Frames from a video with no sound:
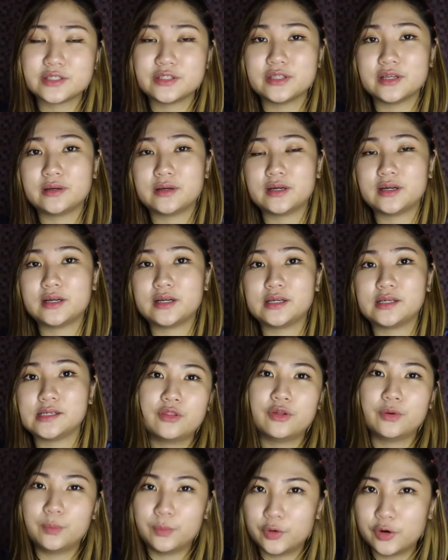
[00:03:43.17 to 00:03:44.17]

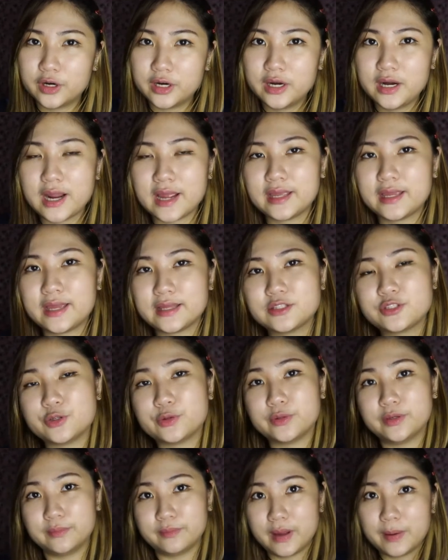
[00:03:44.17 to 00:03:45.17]
the more I get to
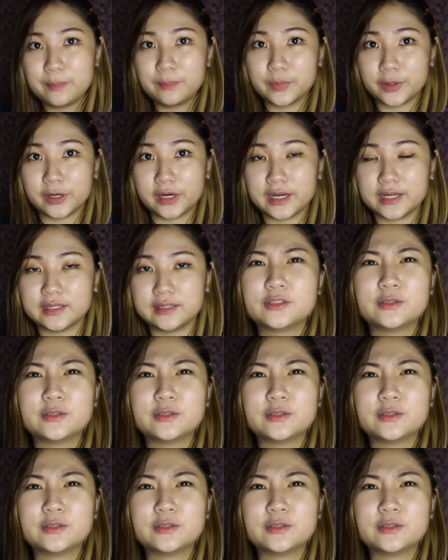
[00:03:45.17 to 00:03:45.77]
remember it.